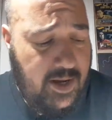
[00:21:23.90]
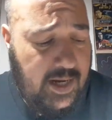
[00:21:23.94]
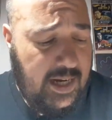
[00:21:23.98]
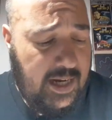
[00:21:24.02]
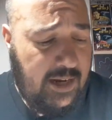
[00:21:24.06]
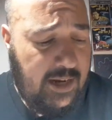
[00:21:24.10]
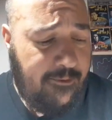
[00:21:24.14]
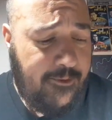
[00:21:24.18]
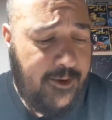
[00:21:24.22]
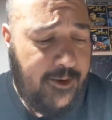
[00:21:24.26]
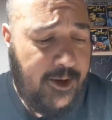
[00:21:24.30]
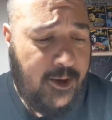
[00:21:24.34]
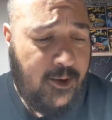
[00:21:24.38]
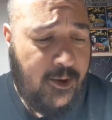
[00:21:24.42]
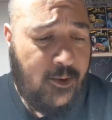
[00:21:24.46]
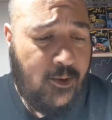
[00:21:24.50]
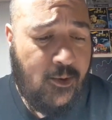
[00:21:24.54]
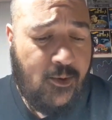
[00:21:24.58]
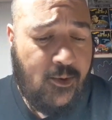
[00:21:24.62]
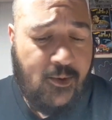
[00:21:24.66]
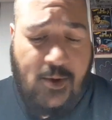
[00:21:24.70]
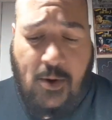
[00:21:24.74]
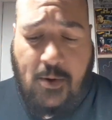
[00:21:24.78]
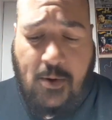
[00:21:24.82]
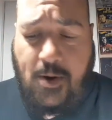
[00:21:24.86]
if you
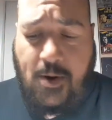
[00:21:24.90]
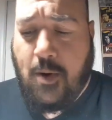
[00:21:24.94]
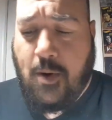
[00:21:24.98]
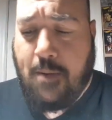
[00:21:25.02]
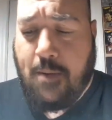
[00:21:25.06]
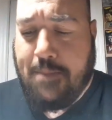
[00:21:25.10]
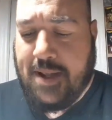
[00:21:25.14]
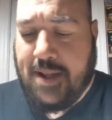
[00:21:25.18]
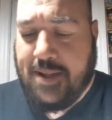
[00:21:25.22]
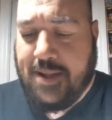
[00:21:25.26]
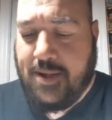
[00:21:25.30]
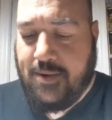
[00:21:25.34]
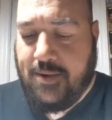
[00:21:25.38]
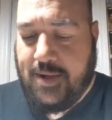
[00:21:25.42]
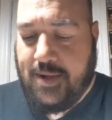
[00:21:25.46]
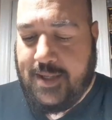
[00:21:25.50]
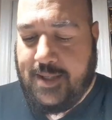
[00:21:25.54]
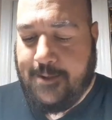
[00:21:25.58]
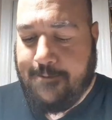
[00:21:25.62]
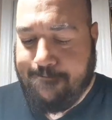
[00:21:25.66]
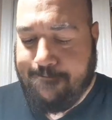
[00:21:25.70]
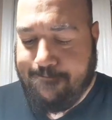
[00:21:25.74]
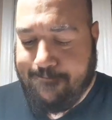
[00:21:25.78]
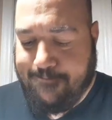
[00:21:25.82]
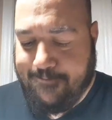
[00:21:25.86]
don't know what Bondo
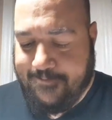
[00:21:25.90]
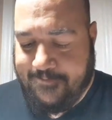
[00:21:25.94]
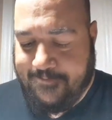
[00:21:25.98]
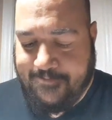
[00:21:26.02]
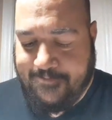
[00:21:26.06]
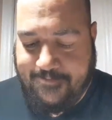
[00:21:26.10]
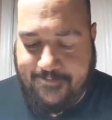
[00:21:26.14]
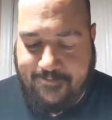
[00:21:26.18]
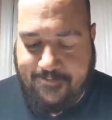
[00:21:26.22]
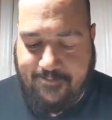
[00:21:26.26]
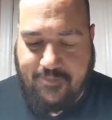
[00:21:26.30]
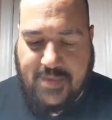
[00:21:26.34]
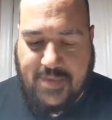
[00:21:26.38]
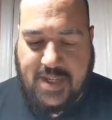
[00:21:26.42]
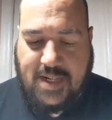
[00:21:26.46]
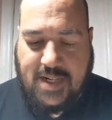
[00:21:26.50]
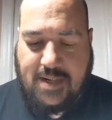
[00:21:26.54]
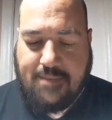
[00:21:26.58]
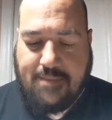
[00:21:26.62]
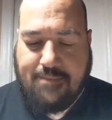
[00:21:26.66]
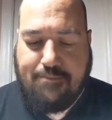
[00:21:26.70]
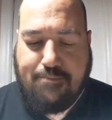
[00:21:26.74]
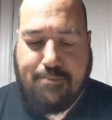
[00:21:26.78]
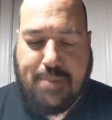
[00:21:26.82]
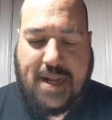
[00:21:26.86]
is,
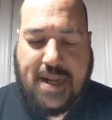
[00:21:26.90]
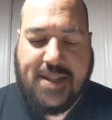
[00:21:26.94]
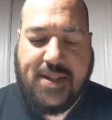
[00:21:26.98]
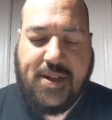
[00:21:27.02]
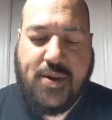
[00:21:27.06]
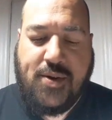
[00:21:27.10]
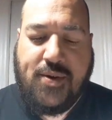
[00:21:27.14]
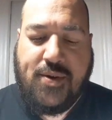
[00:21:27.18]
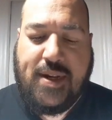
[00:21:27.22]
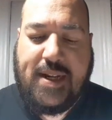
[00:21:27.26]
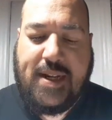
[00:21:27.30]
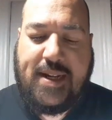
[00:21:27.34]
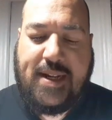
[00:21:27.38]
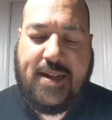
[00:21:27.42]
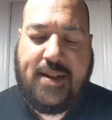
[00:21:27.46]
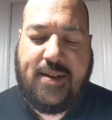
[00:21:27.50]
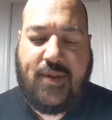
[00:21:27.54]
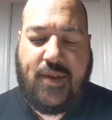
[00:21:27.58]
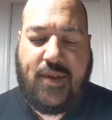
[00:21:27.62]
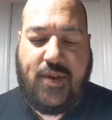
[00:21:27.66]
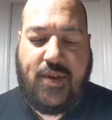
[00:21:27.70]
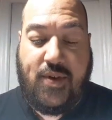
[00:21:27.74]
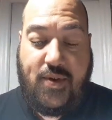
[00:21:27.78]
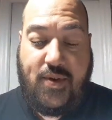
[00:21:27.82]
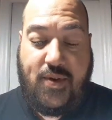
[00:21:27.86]
Bondo is
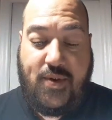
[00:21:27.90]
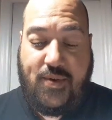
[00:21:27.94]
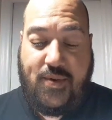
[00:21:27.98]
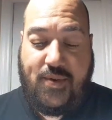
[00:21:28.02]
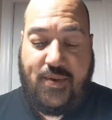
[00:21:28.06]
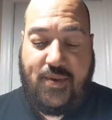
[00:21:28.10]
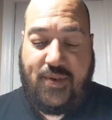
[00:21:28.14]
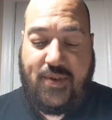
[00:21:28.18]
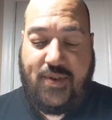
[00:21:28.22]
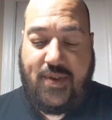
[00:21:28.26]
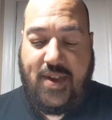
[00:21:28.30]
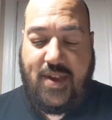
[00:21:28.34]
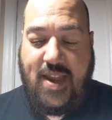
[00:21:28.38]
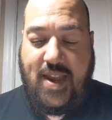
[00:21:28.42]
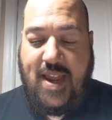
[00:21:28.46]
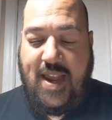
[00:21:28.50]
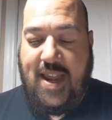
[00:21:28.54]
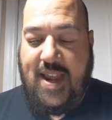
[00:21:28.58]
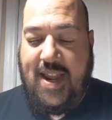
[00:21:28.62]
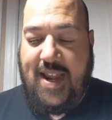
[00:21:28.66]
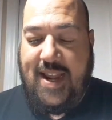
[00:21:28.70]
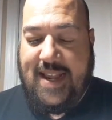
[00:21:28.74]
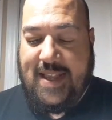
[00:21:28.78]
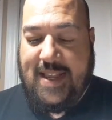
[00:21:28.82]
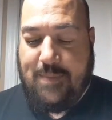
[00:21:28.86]
used,
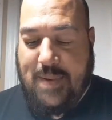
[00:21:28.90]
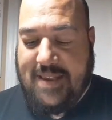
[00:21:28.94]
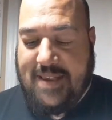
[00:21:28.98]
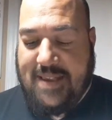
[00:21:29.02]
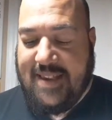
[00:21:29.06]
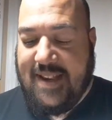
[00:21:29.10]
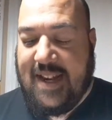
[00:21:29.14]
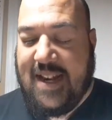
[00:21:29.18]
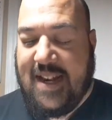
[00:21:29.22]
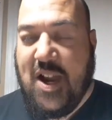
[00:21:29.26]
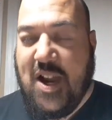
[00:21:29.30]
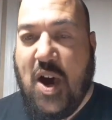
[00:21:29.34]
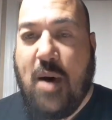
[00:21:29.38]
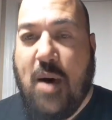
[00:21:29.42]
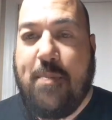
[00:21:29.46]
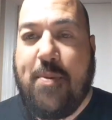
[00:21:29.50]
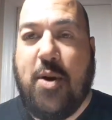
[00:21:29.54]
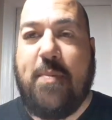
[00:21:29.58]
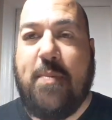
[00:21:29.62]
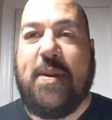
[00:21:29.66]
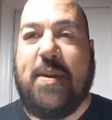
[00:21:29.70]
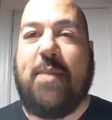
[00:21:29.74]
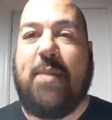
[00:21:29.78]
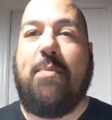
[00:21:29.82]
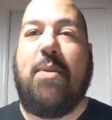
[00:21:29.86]
it's basically
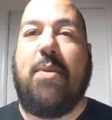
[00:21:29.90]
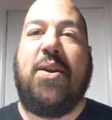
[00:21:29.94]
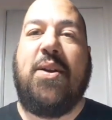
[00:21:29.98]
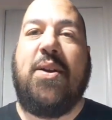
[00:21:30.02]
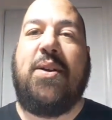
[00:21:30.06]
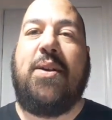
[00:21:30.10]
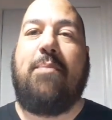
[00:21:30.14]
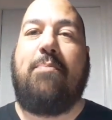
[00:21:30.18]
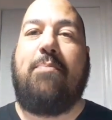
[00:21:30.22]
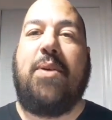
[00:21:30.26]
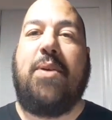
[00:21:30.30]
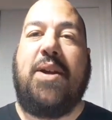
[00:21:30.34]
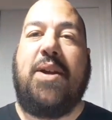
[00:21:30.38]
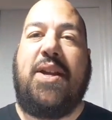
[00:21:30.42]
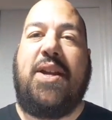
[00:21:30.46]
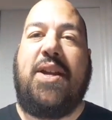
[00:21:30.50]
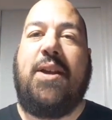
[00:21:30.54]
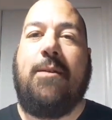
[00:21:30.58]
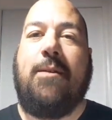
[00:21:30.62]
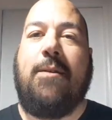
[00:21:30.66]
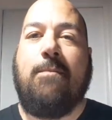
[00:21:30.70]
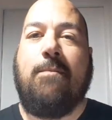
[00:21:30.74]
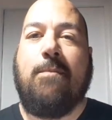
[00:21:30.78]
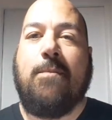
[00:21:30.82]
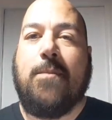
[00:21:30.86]
all-purpose putty.
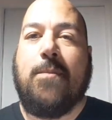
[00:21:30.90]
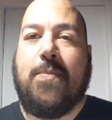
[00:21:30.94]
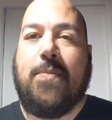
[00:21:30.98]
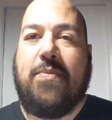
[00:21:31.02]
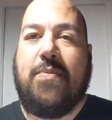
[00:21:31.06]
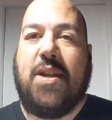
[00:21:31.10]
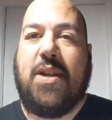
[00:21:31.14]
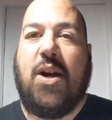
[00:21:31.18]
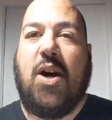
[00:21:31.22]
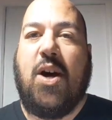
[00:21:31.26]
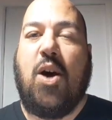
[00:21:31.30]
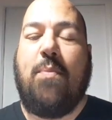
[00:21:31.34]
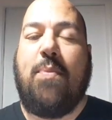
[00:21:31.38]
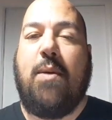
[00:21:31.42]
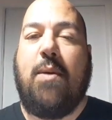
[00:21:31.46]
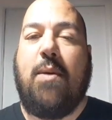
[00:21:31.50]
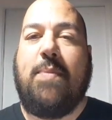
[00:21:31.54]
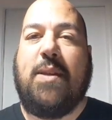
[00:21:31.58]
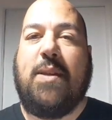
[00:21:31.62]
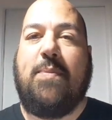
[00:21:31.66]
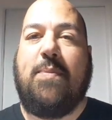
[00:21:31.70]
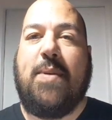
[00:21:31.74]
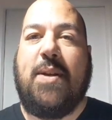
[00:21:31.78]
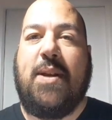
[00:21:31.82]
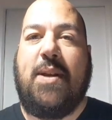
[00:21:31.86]

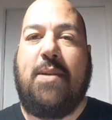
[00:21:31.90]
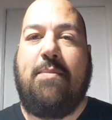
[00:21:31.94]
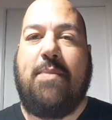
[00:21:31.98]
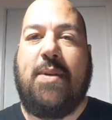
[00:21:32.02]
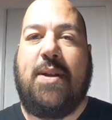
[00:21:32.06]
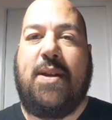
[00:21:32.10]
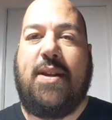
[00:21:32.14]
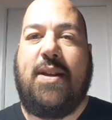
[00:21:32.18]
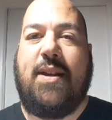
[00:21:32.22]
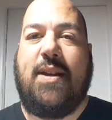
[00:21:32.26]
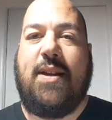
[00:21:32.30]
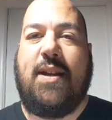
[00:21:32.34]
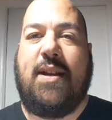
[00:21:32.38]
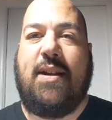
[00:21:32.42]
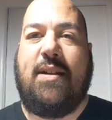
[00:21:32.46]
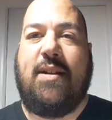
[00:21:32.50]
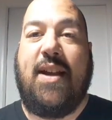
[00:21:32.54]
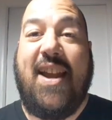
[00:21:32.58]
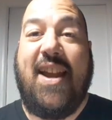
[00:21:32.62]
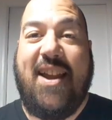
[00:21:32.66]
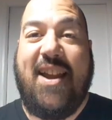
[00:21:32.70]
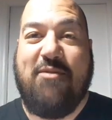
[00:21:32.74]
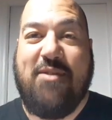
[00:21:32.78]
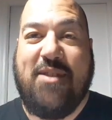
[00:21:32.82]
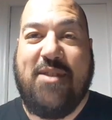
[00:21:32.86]
All-purpose putty, but
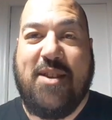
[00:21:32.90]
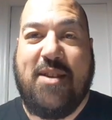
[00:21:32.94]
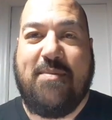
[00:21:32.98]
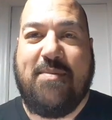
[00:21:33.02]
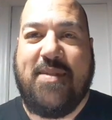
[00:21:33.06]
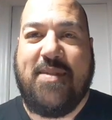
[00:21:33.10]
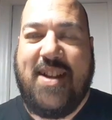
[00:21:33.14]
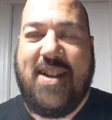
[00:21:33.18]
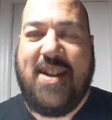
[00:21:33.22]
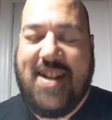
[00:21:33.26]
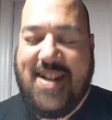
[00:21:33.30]
hey, what's up?